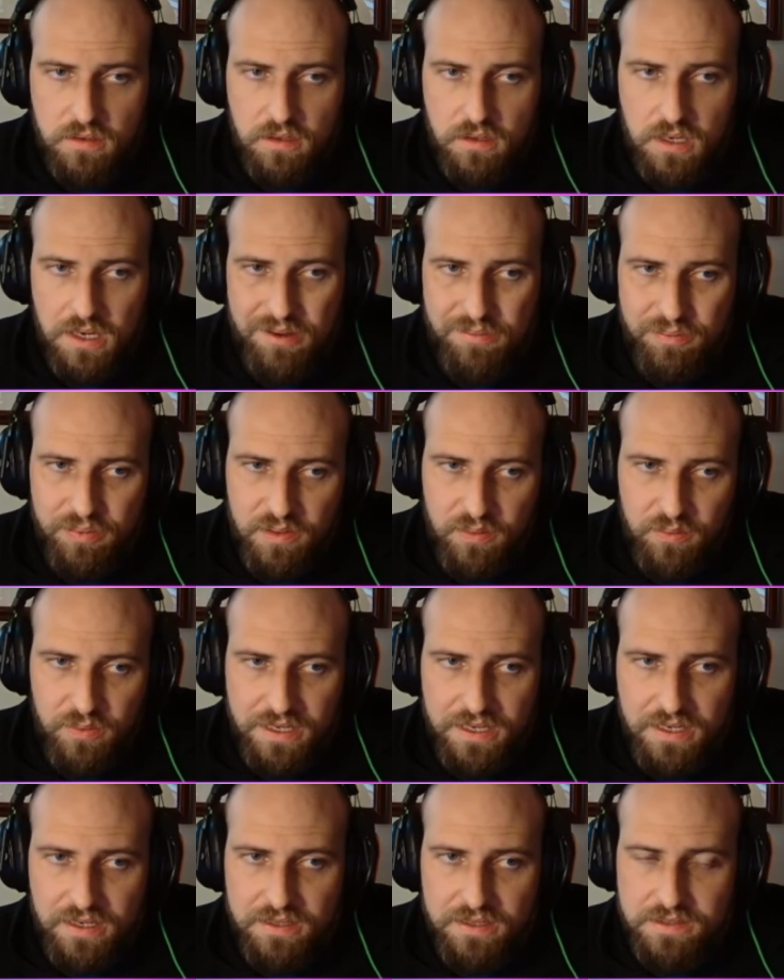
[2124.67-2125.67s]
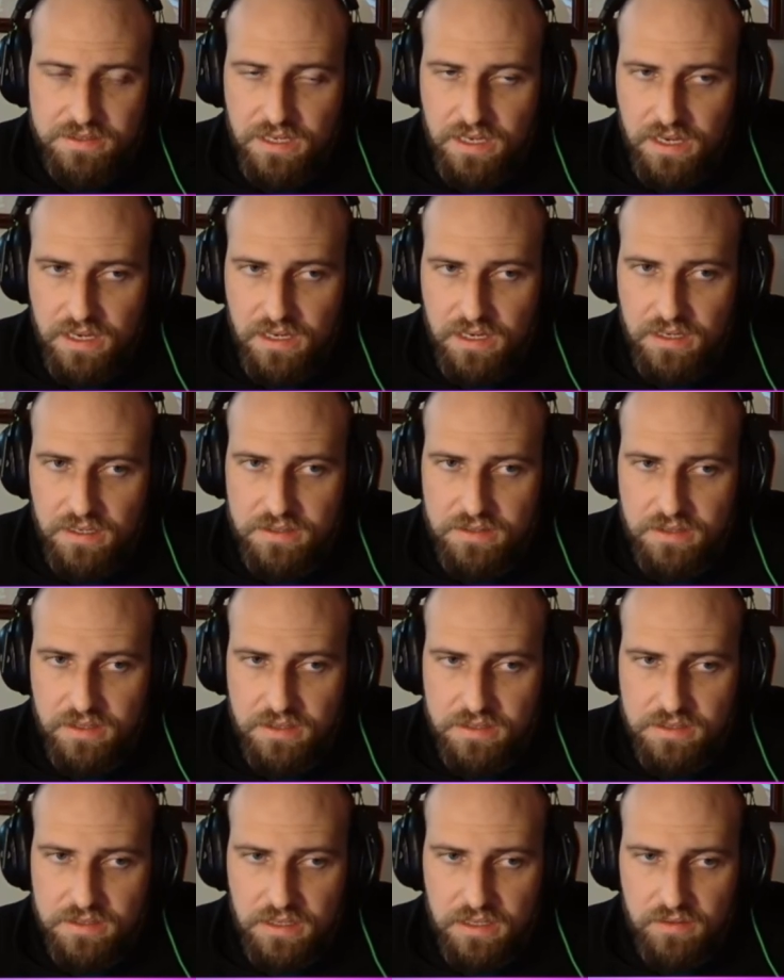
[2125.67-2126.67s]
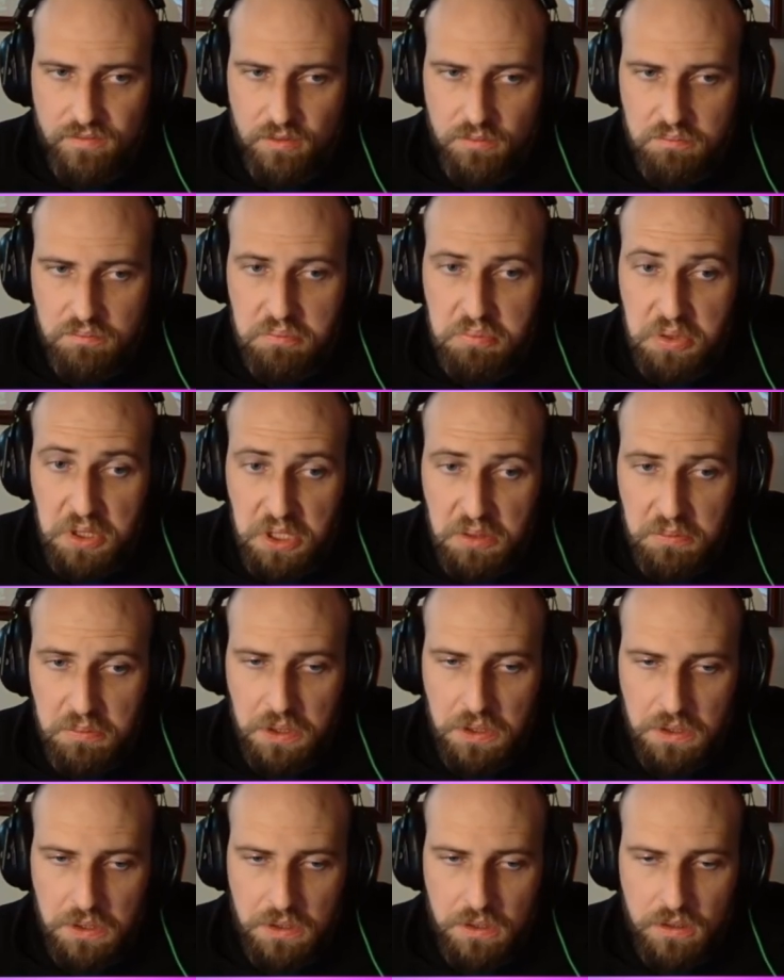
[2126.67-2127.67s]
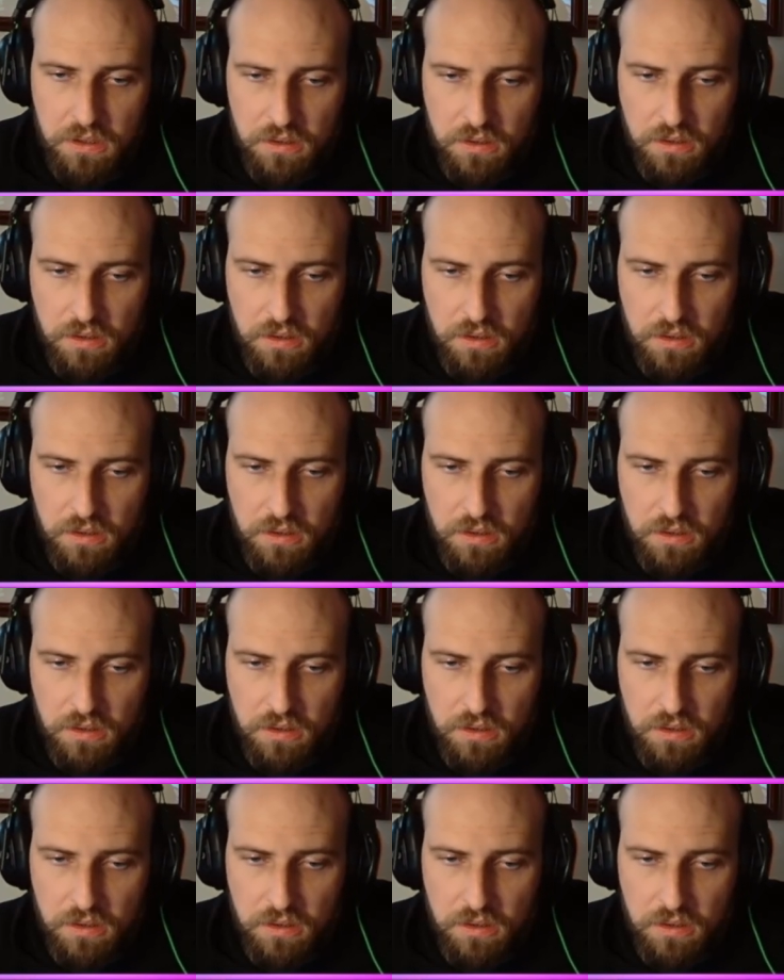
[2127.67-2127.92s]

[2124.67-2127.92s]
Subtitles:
up, and then we can't take, so that's kind of a bummer.